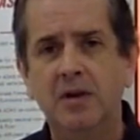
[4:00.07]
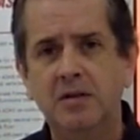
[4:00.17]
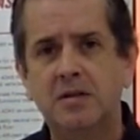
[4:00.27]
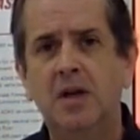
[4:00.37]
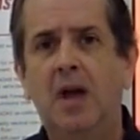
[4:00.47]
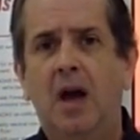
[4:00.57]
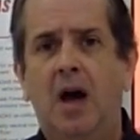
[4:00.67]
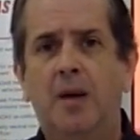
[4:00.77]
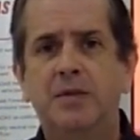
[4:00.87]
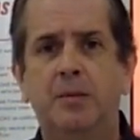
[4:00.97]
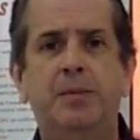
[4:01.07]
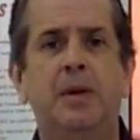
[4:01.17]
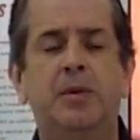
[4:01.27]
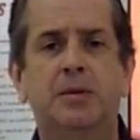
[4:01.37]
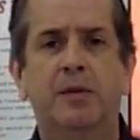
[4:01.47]
members uh, to
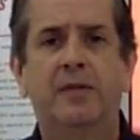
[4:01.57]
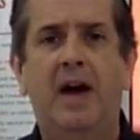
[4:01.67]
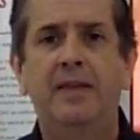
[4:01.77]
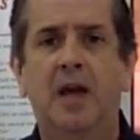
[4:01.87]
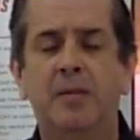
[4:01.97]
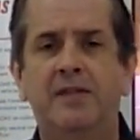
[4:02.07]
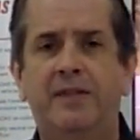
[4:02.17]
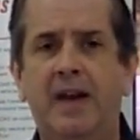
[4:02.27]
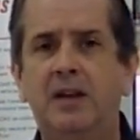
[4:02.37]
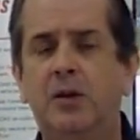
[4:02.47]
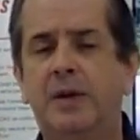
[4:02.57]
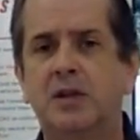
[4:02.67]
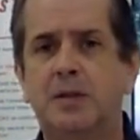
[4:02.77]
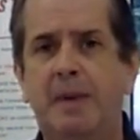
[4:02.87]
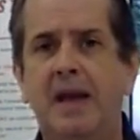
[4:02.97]
be able to provide them a venue
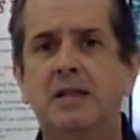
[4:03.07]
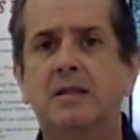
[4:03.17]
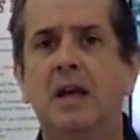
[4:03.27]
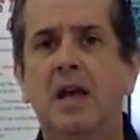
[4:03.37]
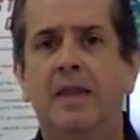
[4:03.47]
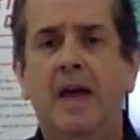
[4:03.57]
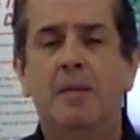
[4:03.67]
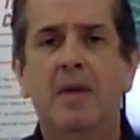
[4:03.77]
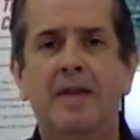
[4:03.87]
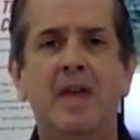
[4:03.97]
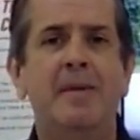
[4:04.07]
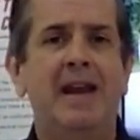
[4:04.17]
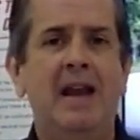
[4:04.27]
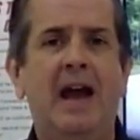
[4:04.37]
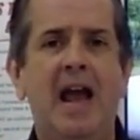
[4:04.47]
and a space that they
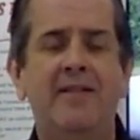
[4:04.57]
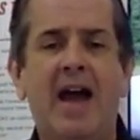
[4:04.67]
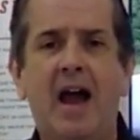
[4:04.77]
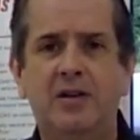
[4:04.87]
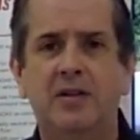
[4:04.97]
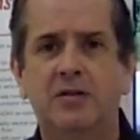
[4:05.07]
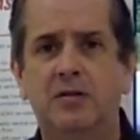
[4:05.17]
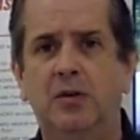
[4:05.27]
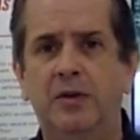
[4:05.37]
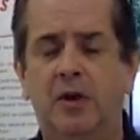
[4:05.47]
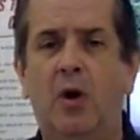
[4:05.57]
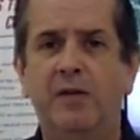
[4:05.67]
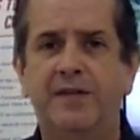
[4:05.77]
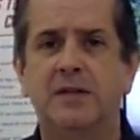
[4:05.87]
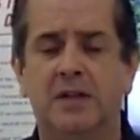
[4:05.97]
may not have access to in their
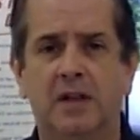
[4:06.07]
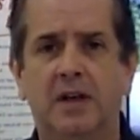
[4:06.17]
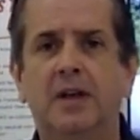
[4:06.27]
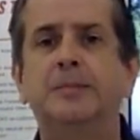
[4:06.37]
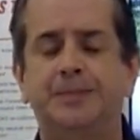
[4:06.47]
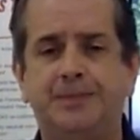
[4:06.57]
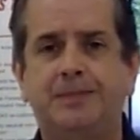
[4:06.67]
own facility.